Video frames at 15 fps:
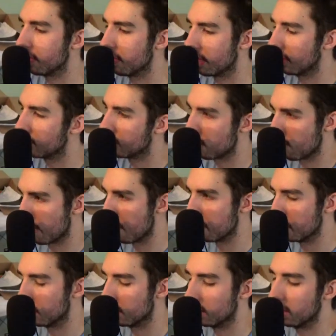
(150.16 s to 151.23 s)
things to
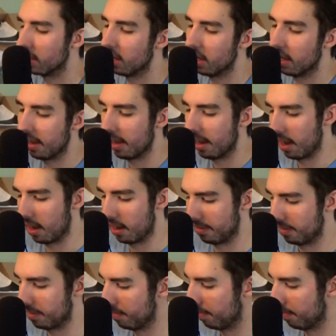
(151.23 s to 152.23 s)
remember, and